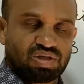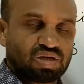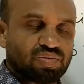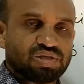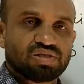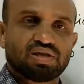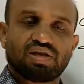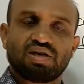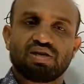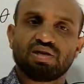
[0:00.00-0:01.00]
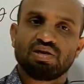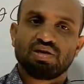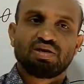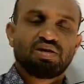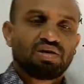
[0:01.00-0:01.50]
That means
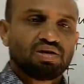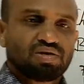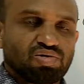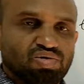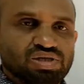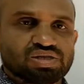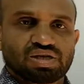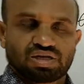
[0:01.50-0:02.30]
in Lewis